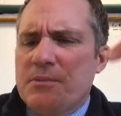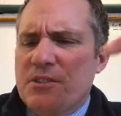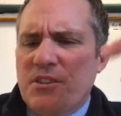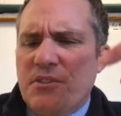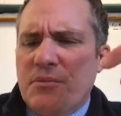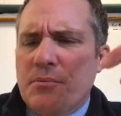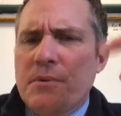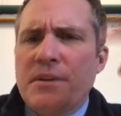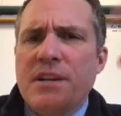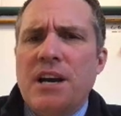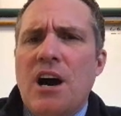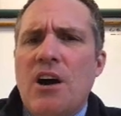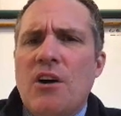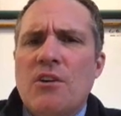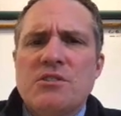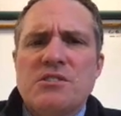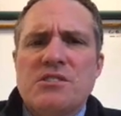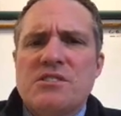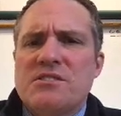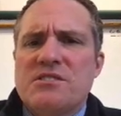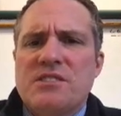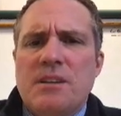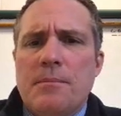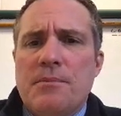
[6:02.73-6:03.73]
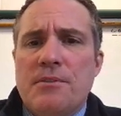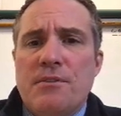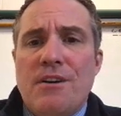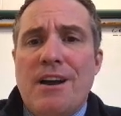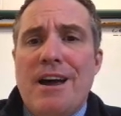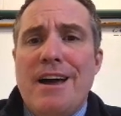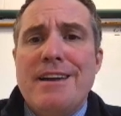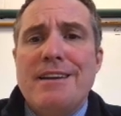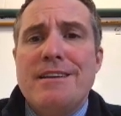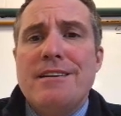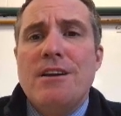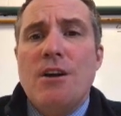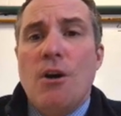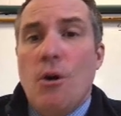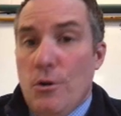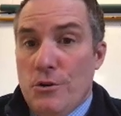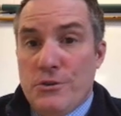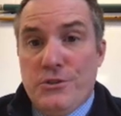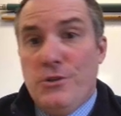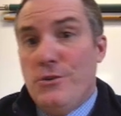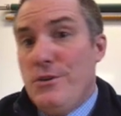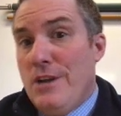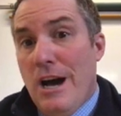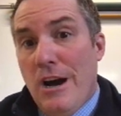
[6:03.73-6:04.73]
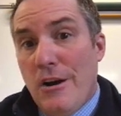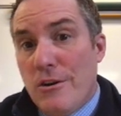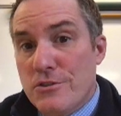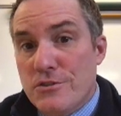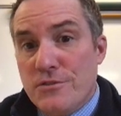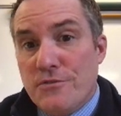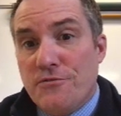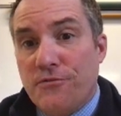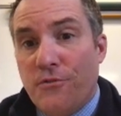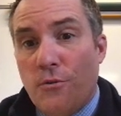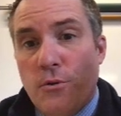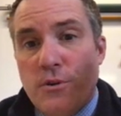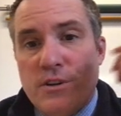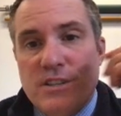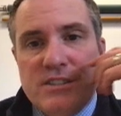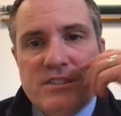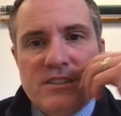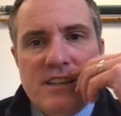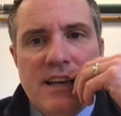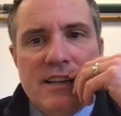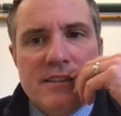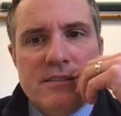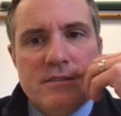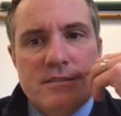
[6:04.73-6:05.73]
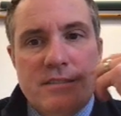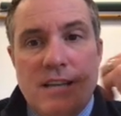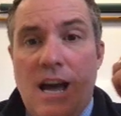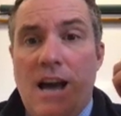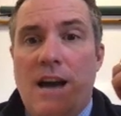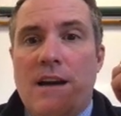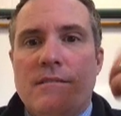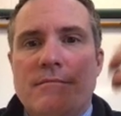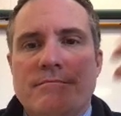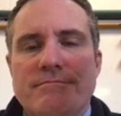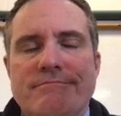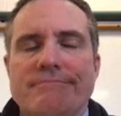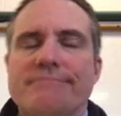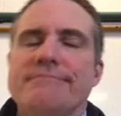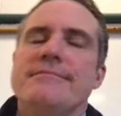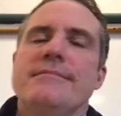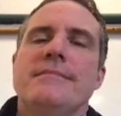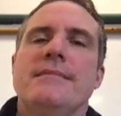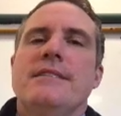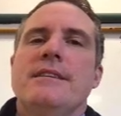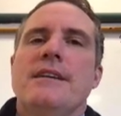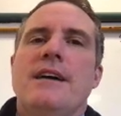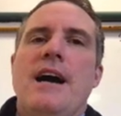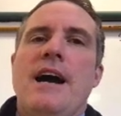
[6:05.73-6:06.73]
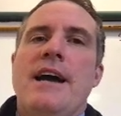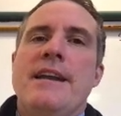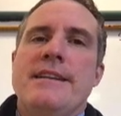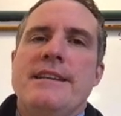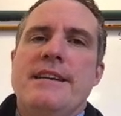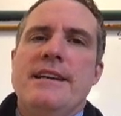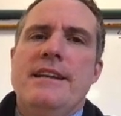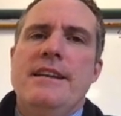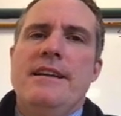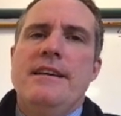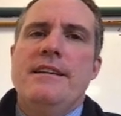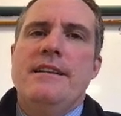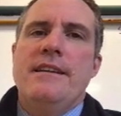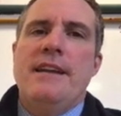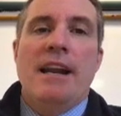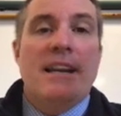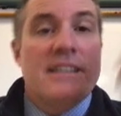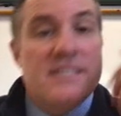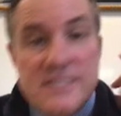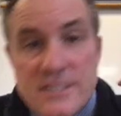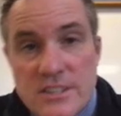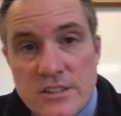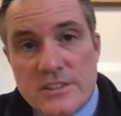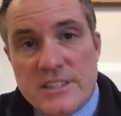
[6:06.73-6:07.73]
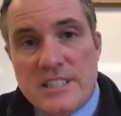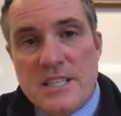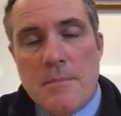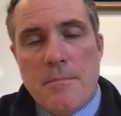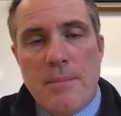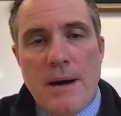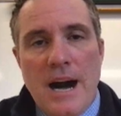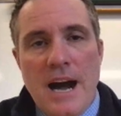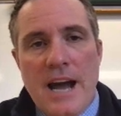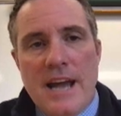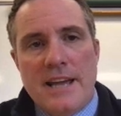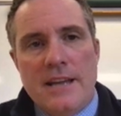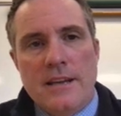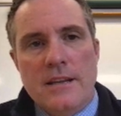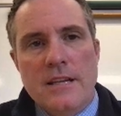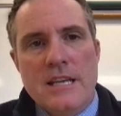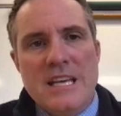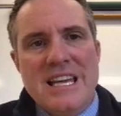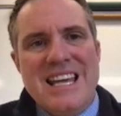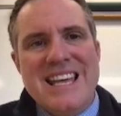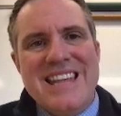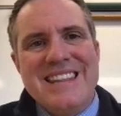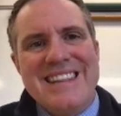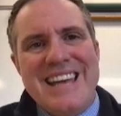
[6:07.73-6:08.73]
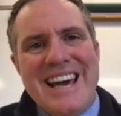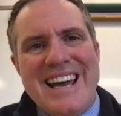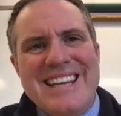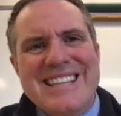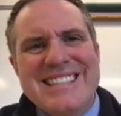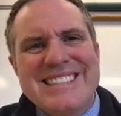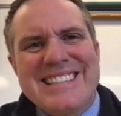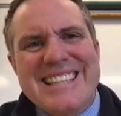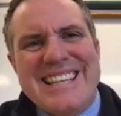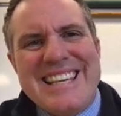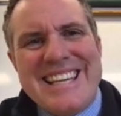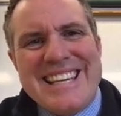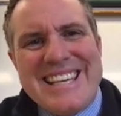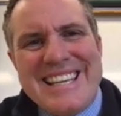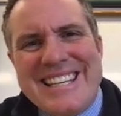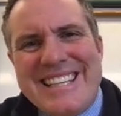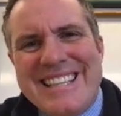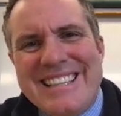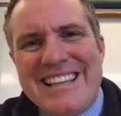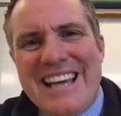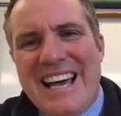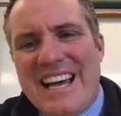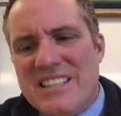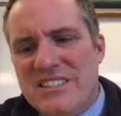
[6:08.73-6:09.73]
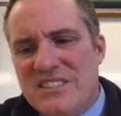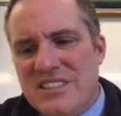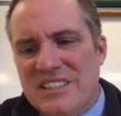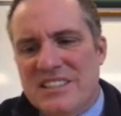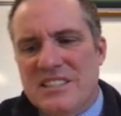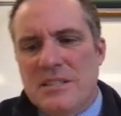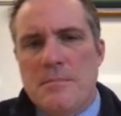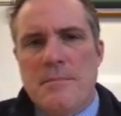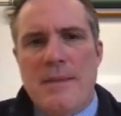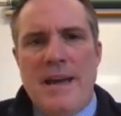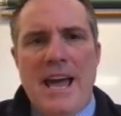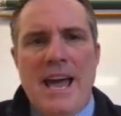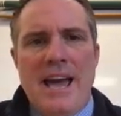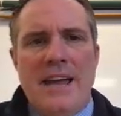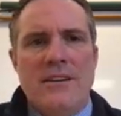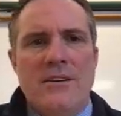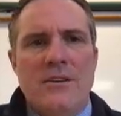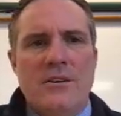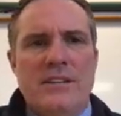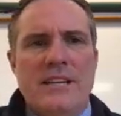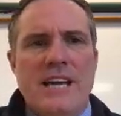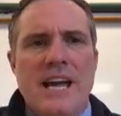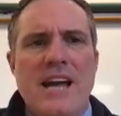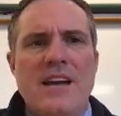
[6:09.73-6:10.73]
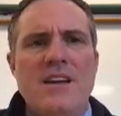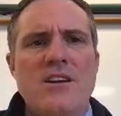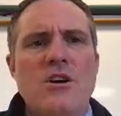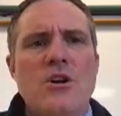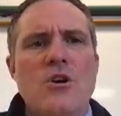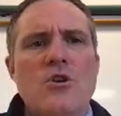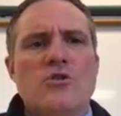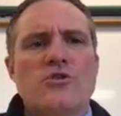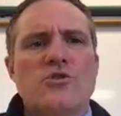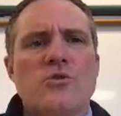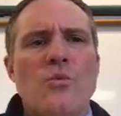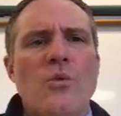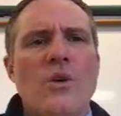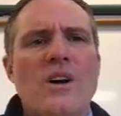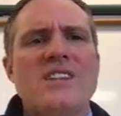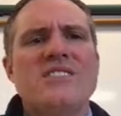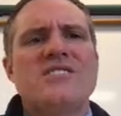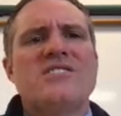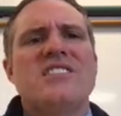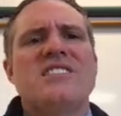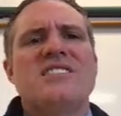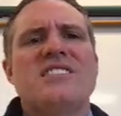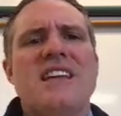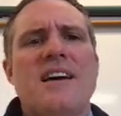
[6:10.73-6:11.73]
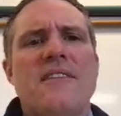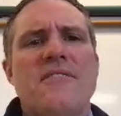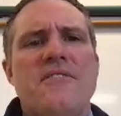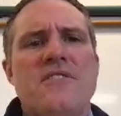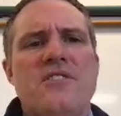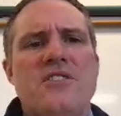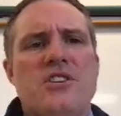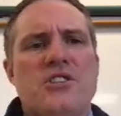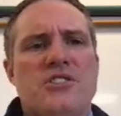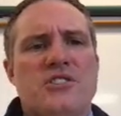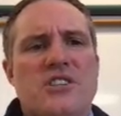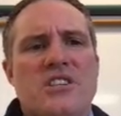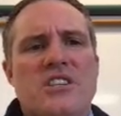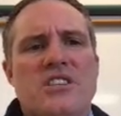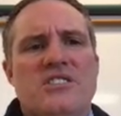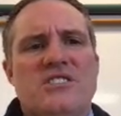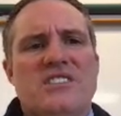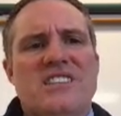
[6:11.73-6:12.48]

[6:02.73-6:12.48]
to $3 and something, right? Or $2.40? Nah, I need it and I still need to buy it. That is the inelastic demand, okay? So what is the definition? It's